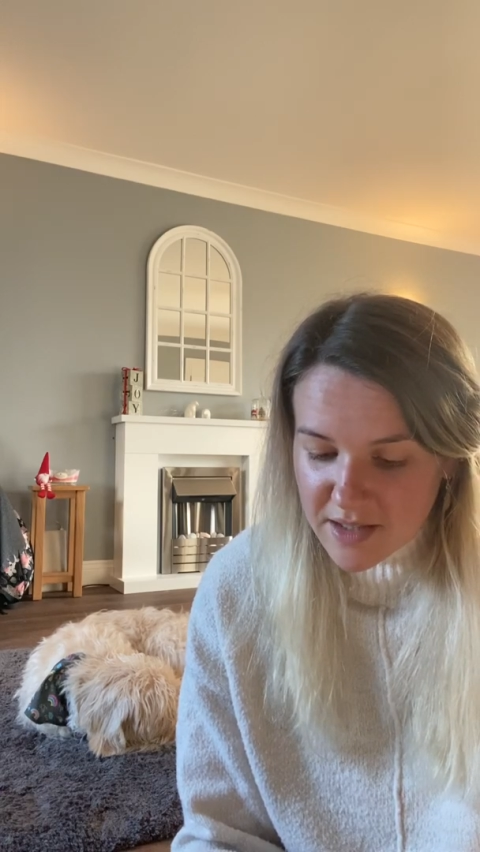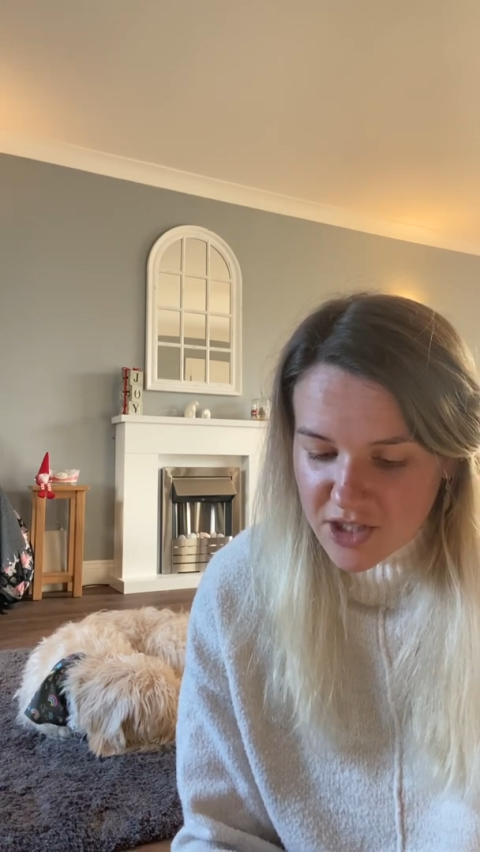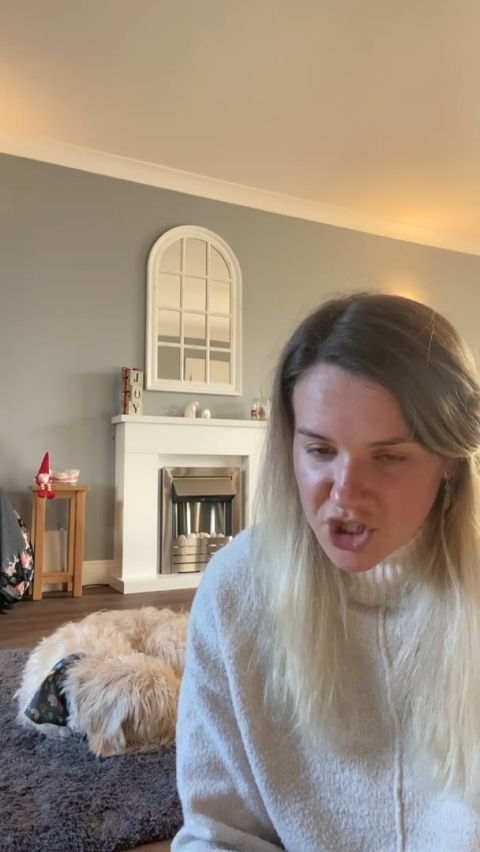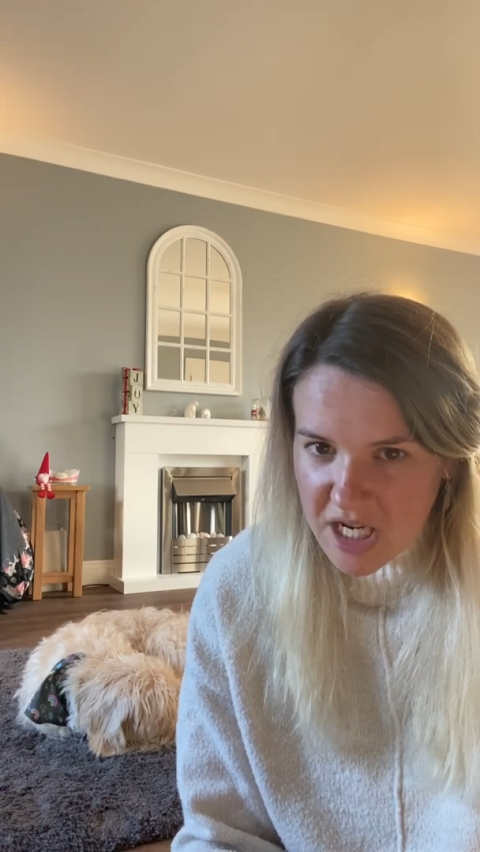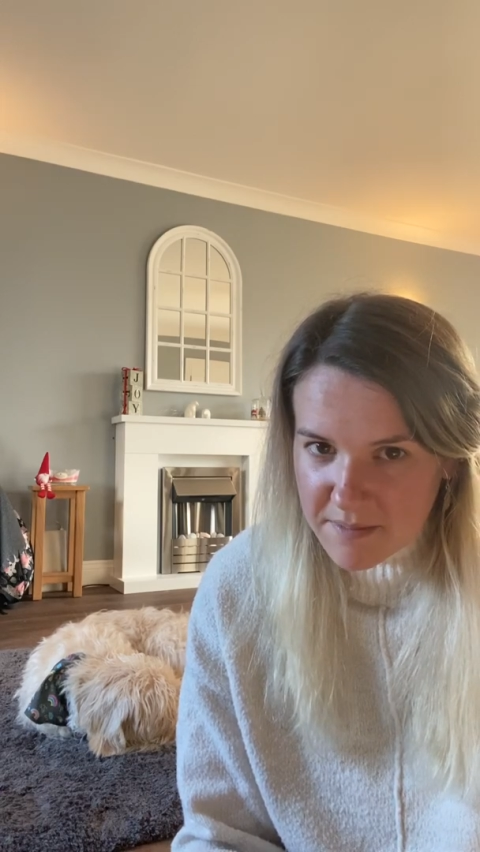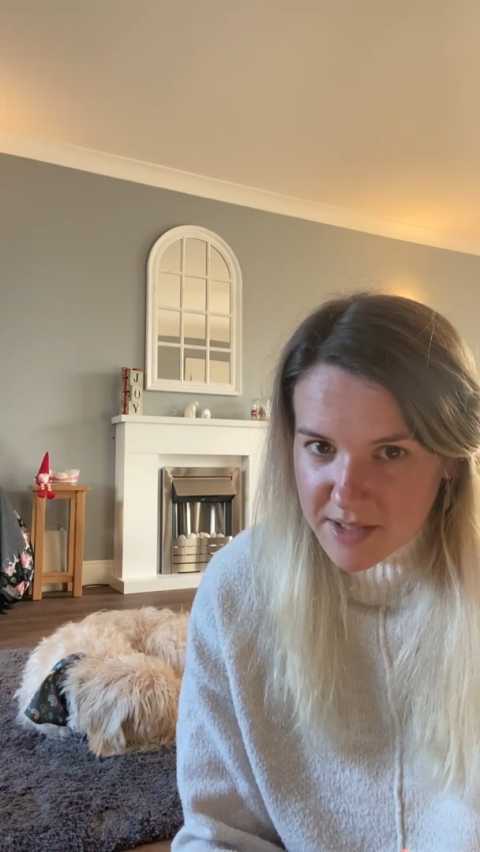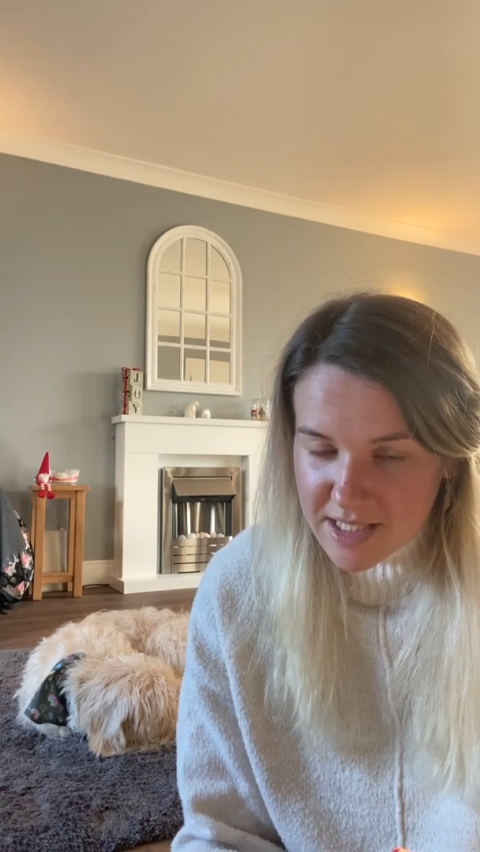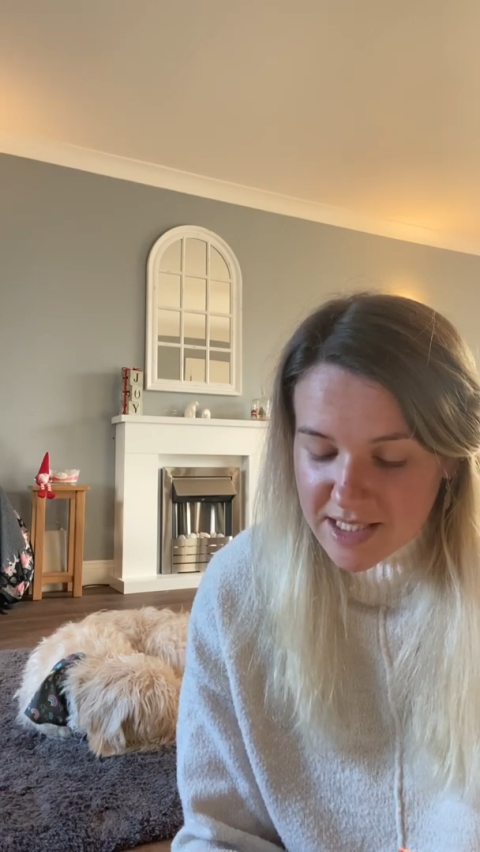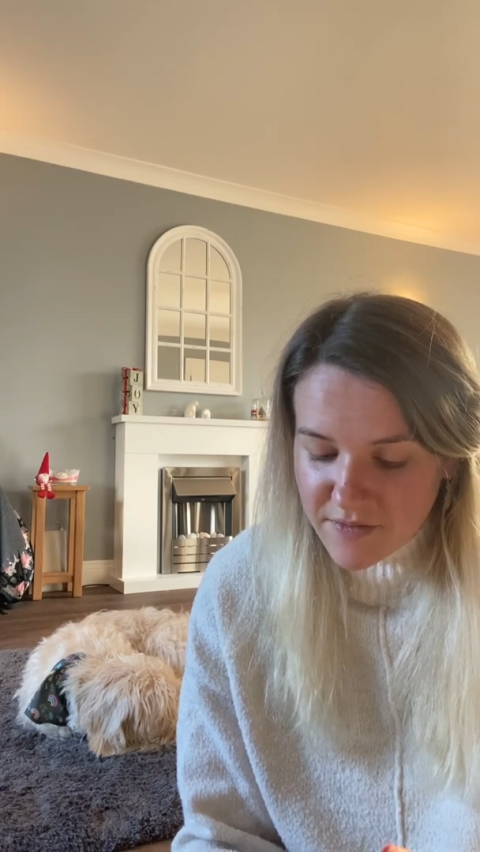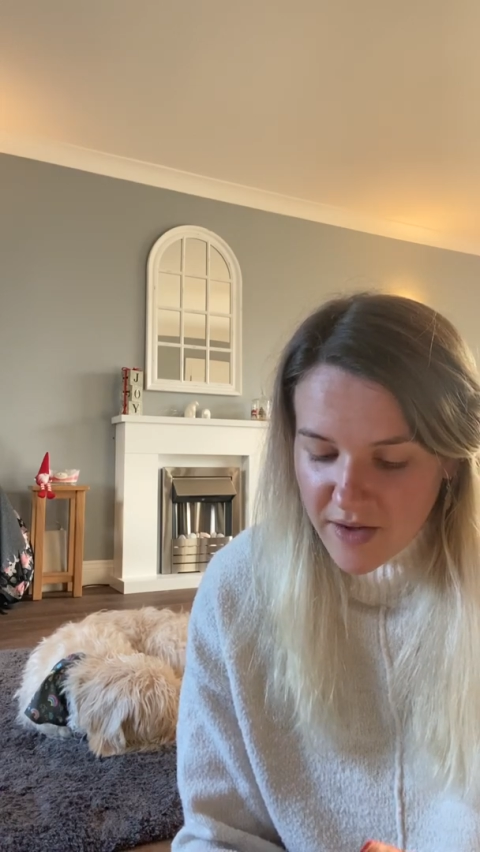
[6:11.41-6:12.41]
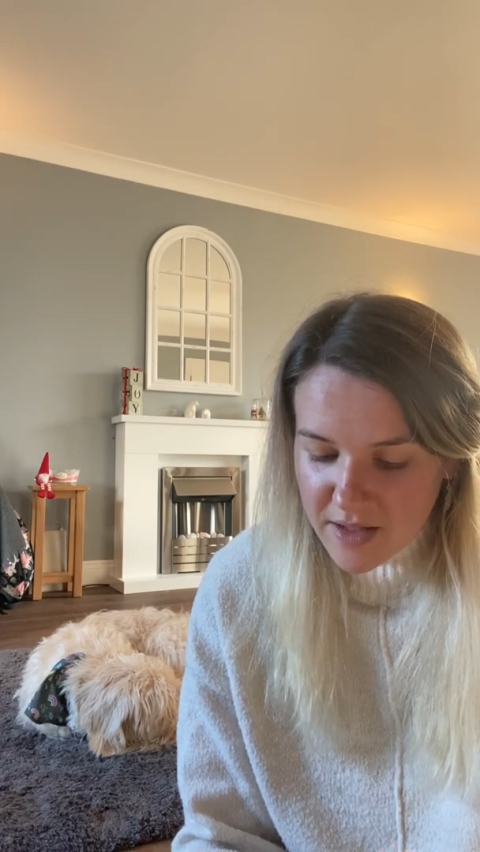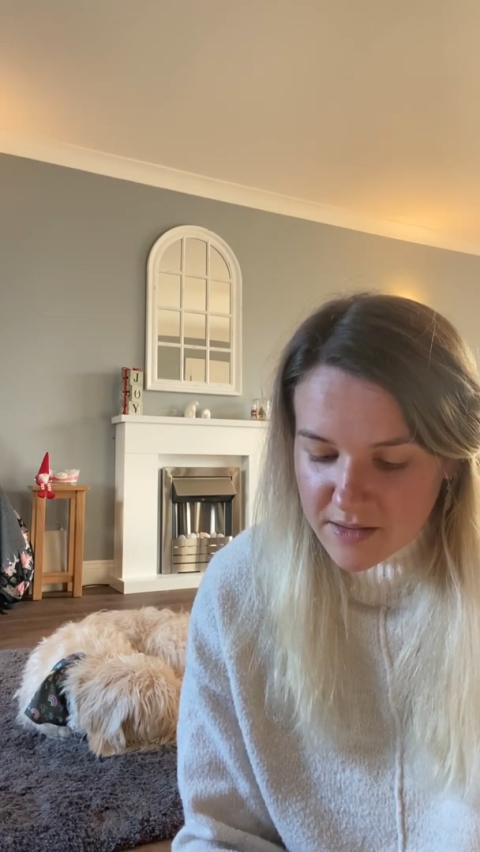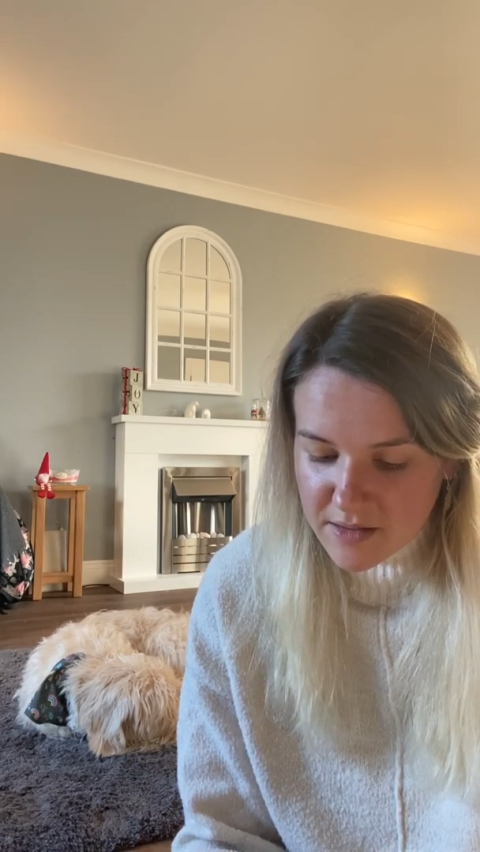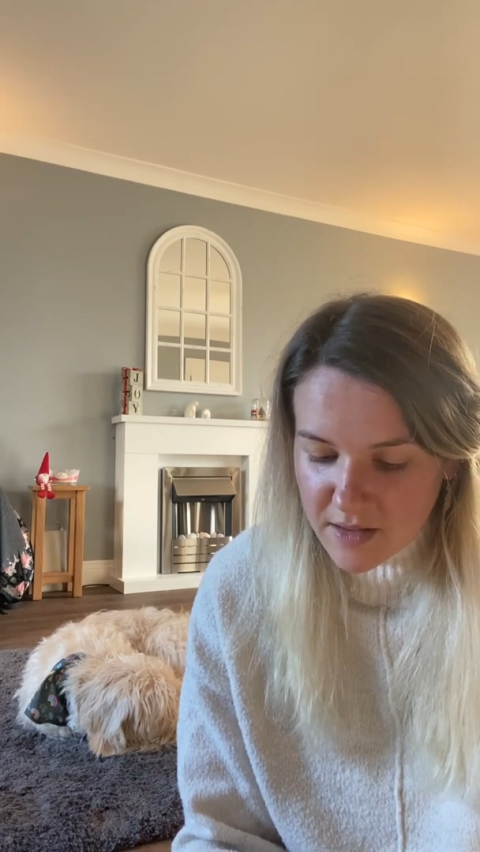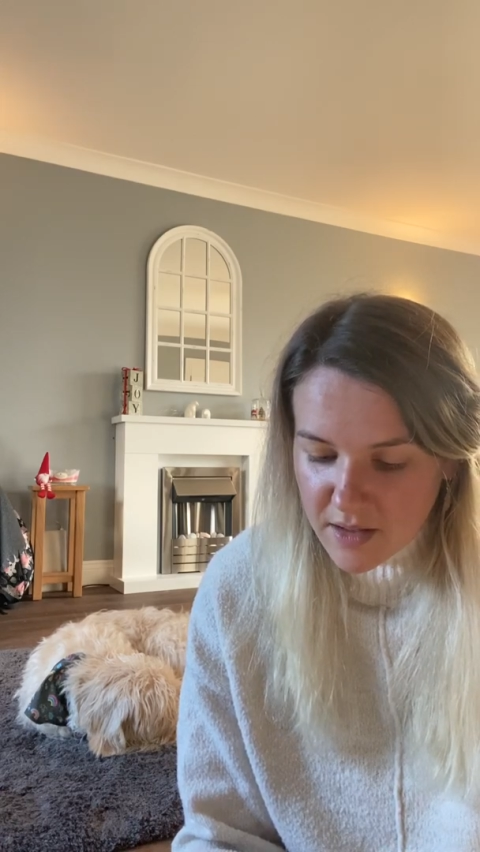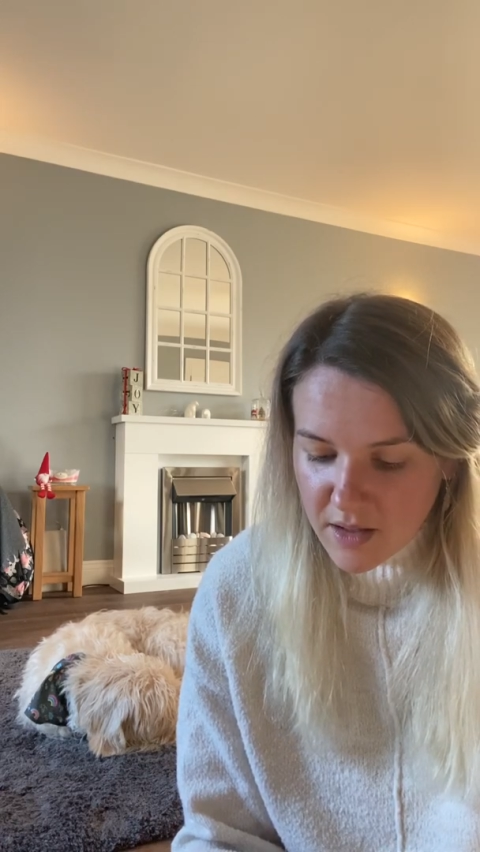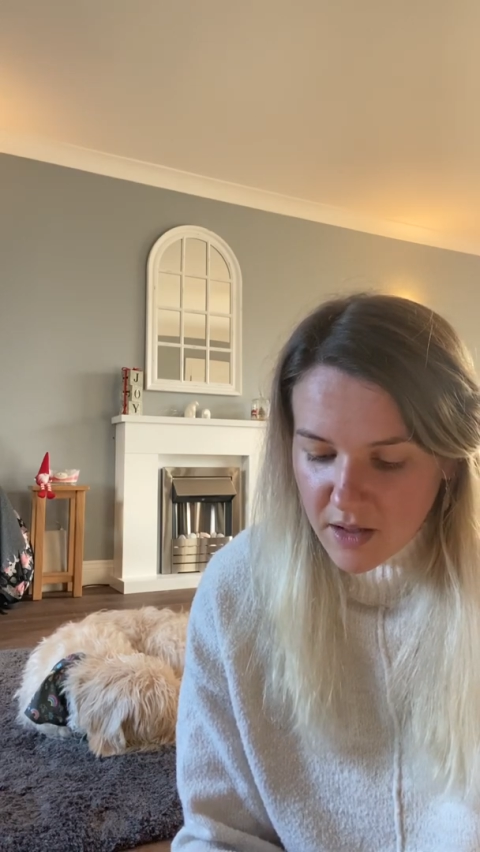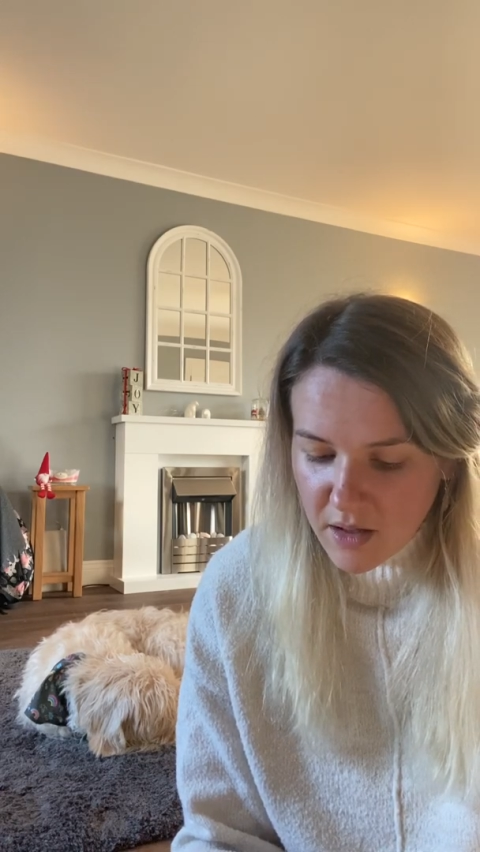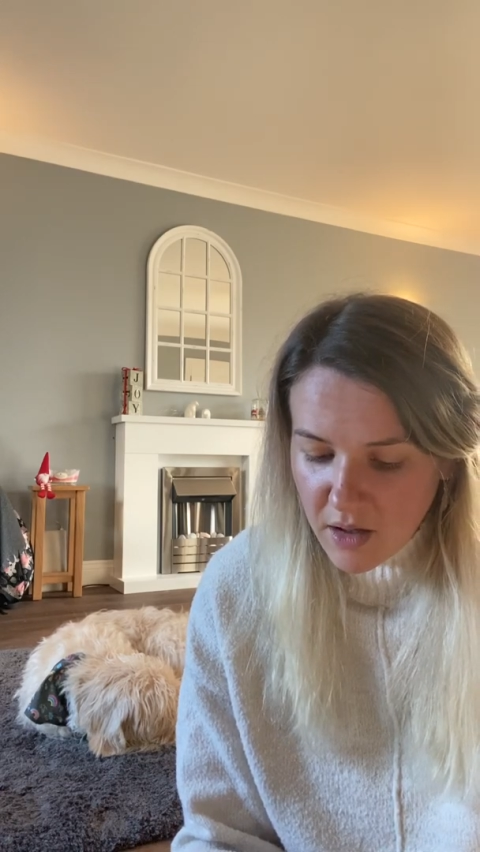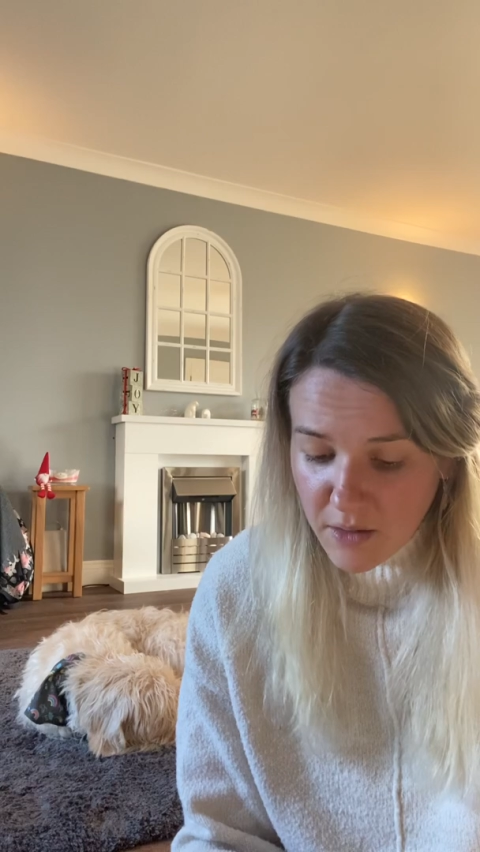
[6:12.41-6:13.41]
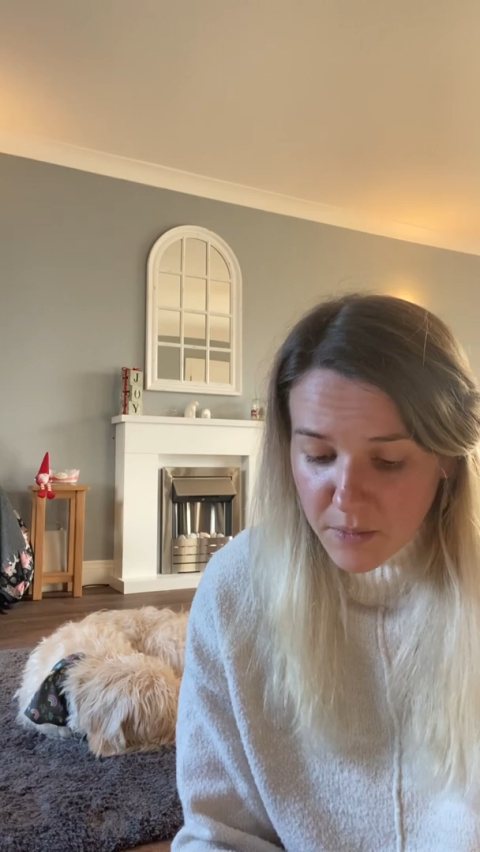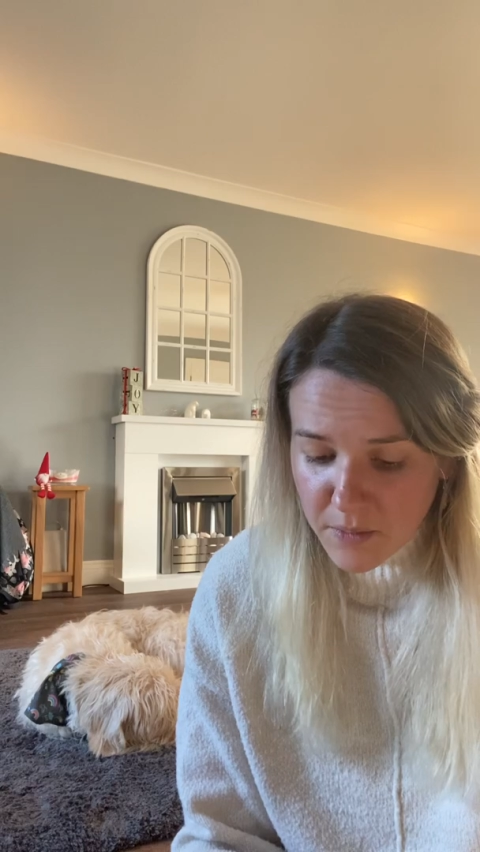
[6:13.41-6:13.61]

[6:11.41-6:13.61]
ashamed that he'd failed. Oh,